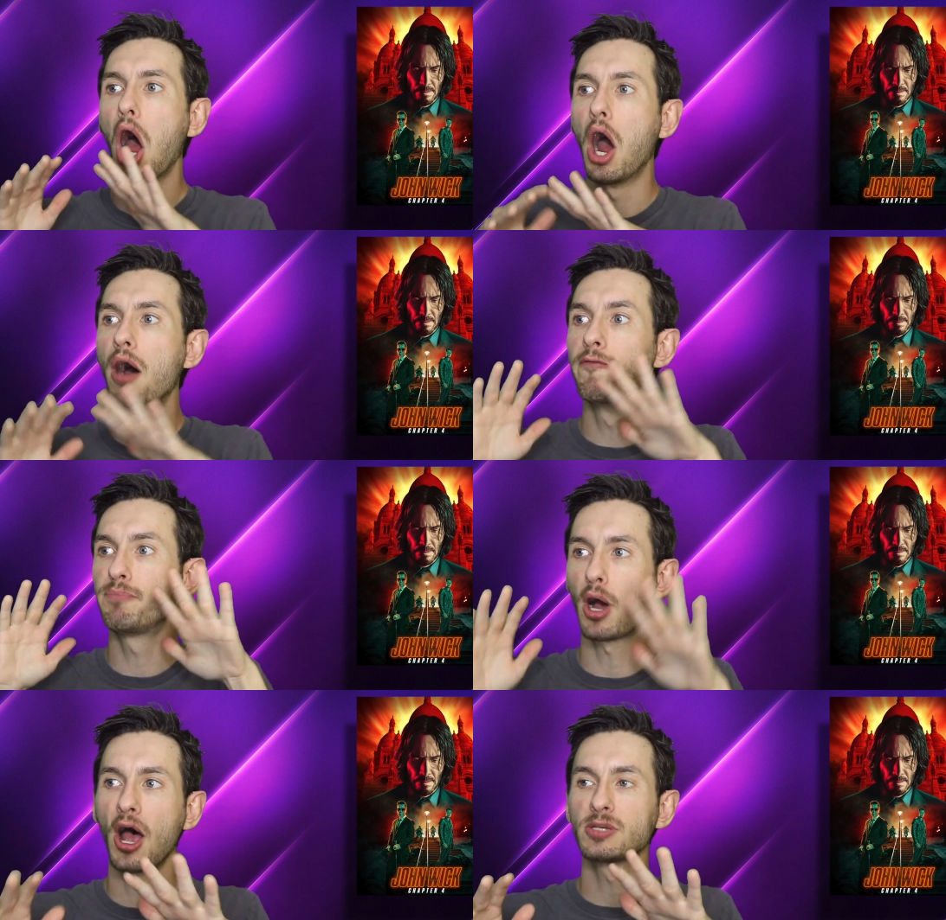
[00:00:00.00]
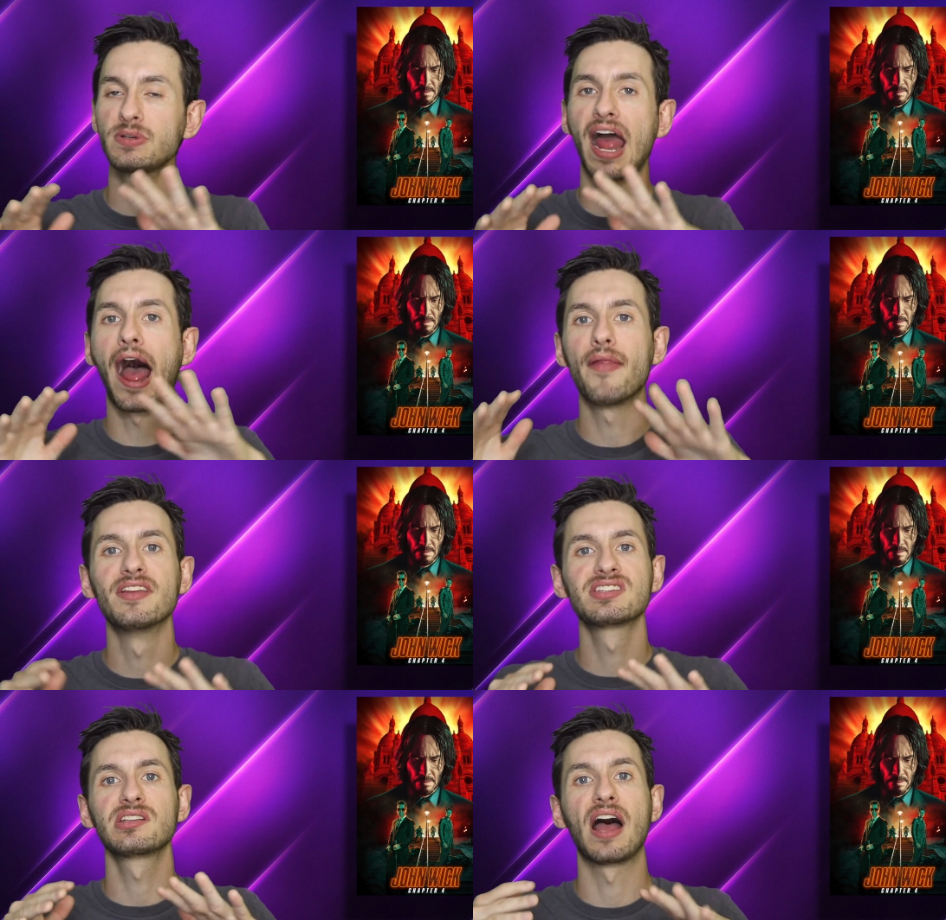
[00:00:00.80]
Speaker 1: of possibly out of
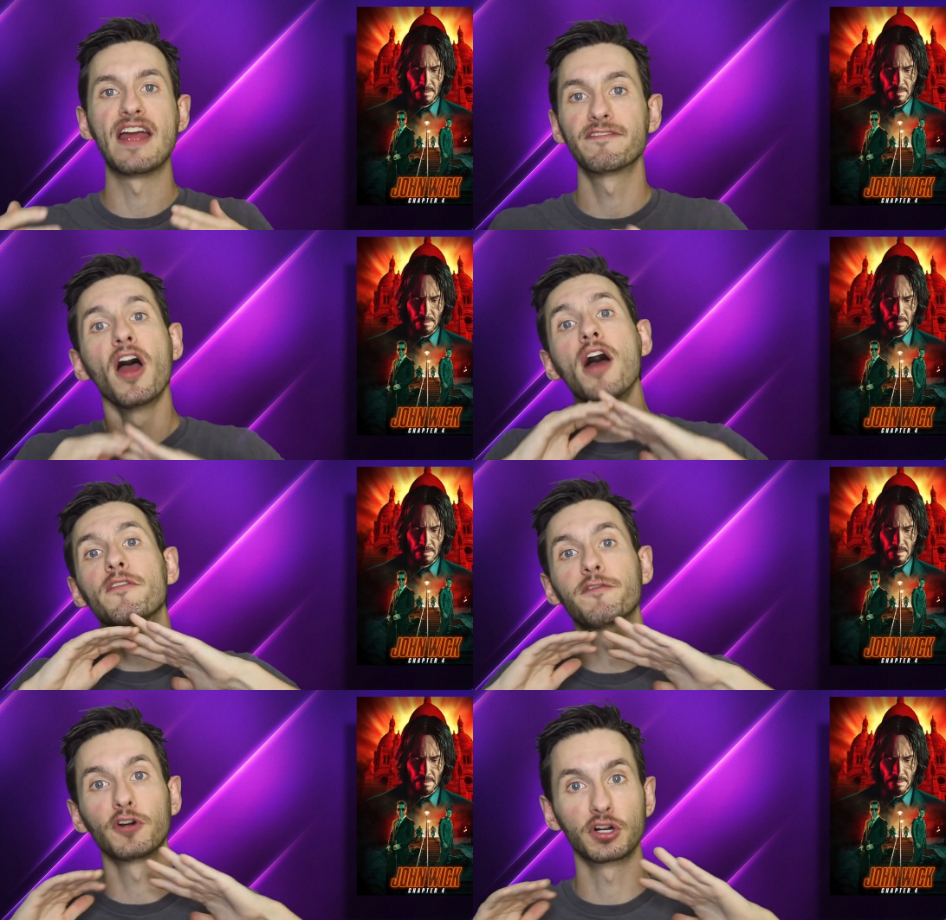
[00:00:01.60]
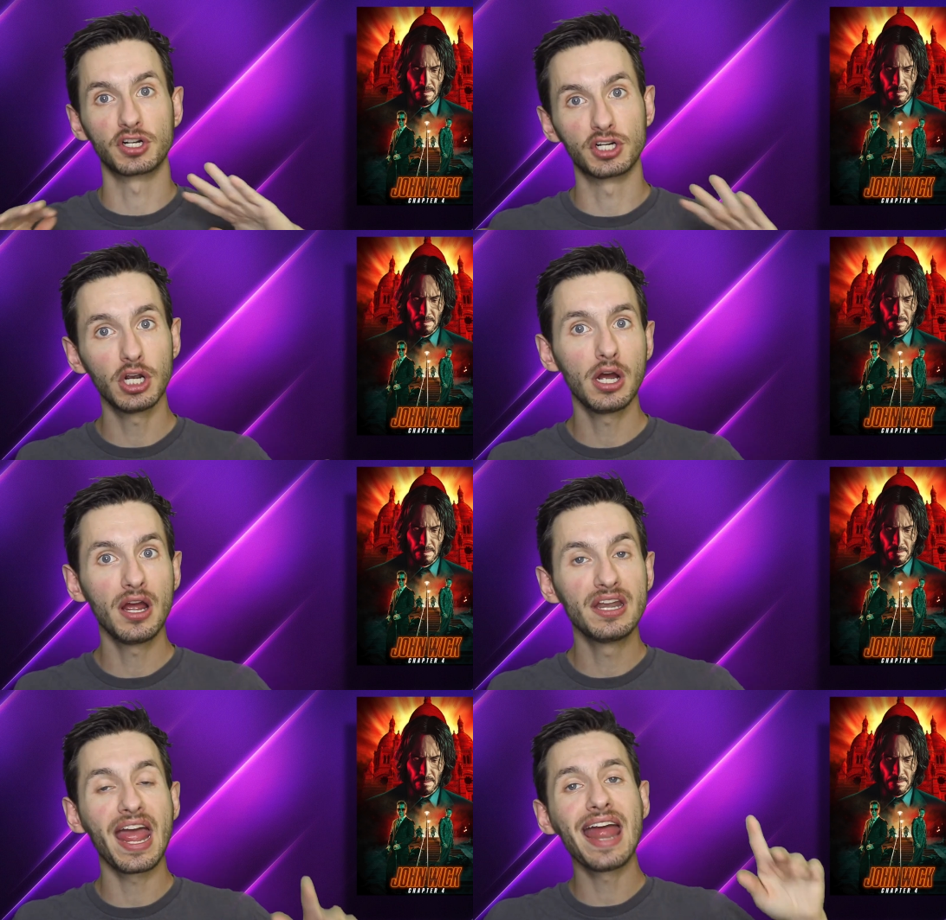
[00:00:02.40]
this life for
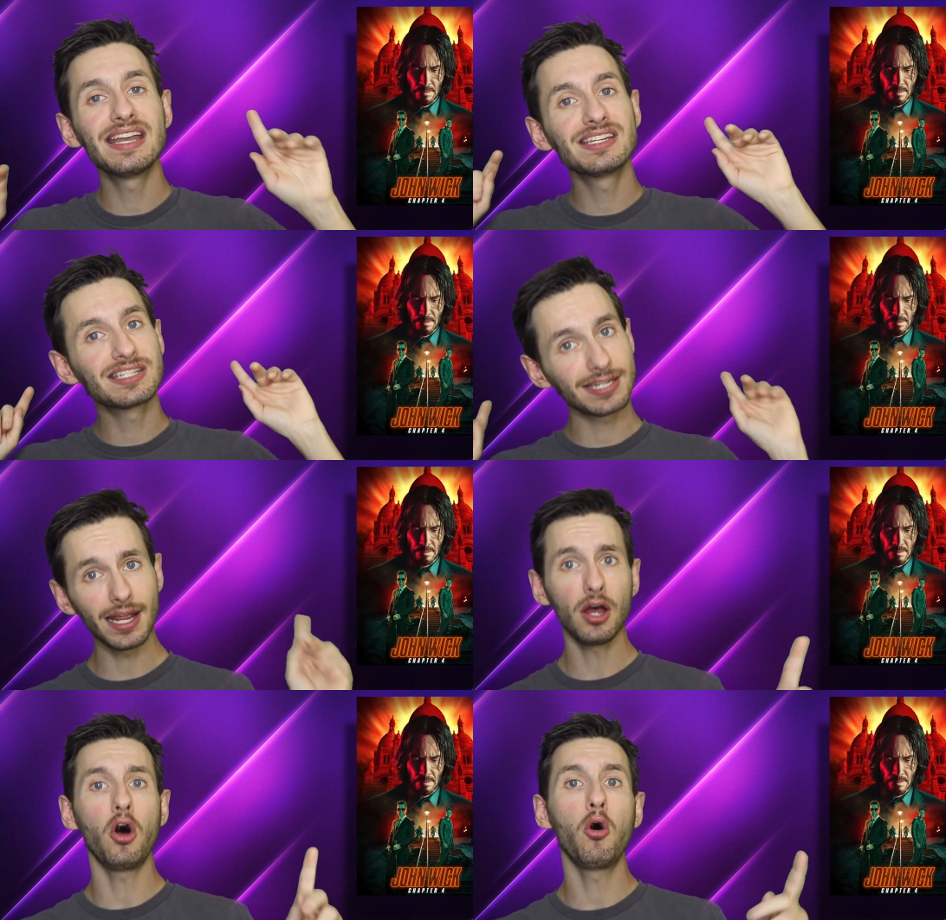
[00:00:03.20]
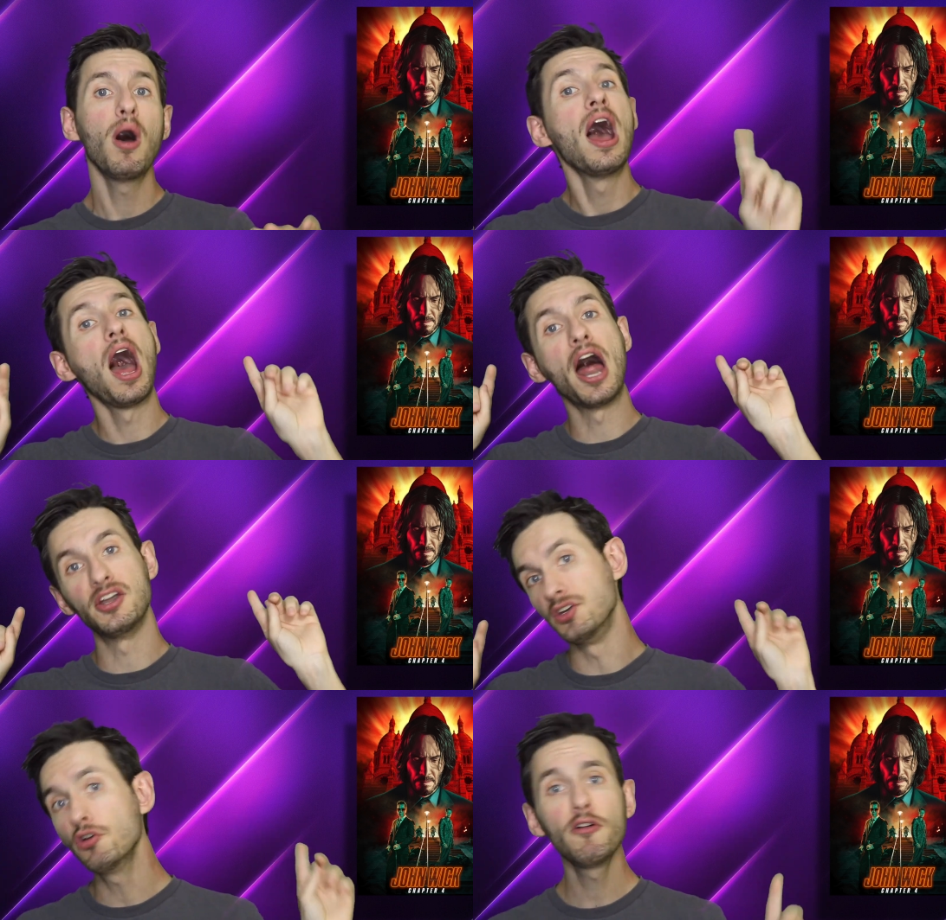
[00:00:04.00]
good until a
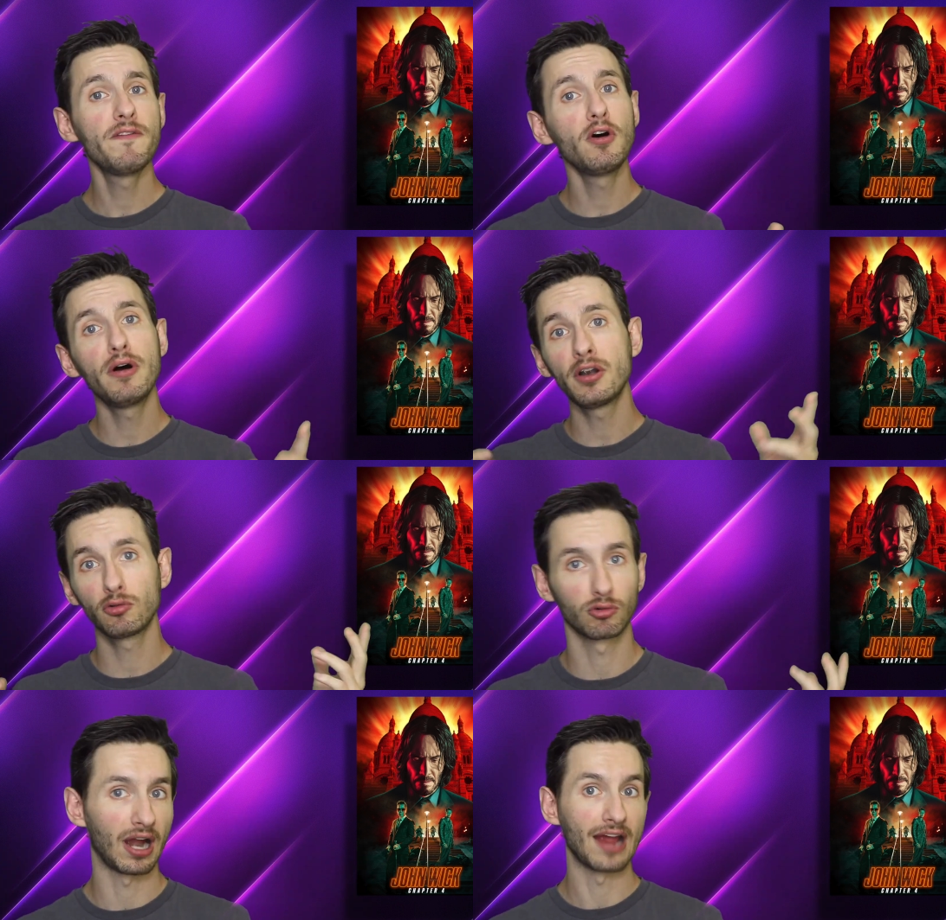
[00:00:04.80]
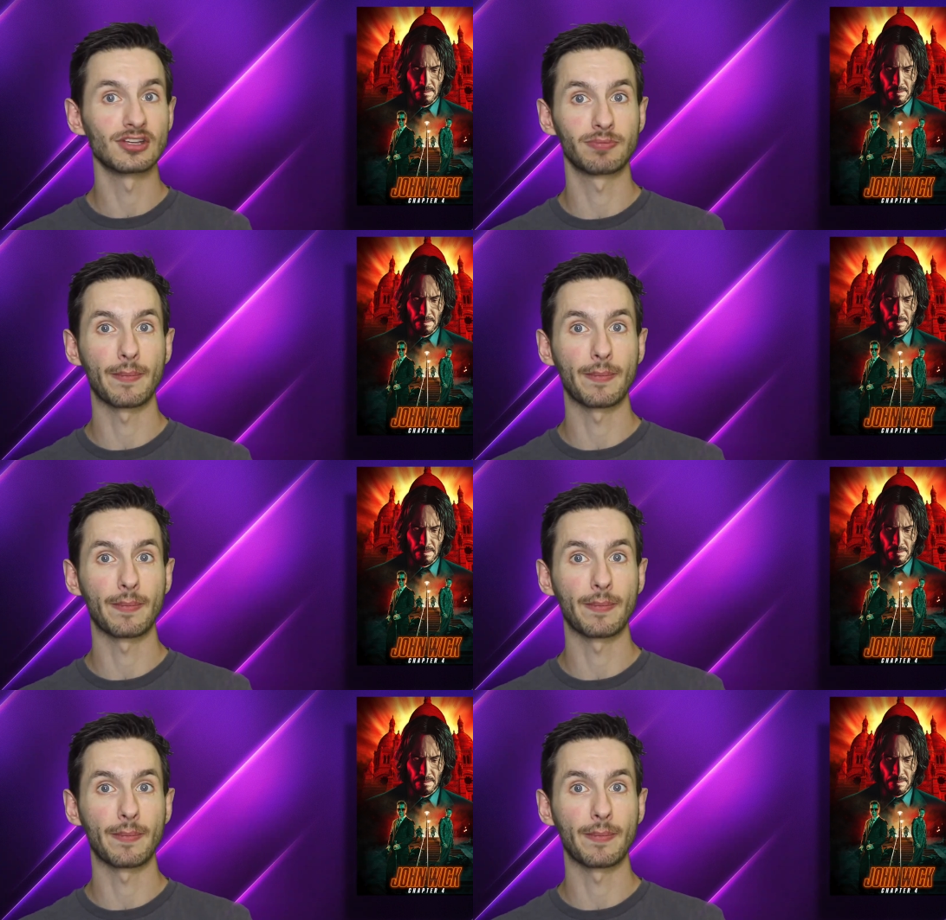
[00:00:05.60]
new villain rises,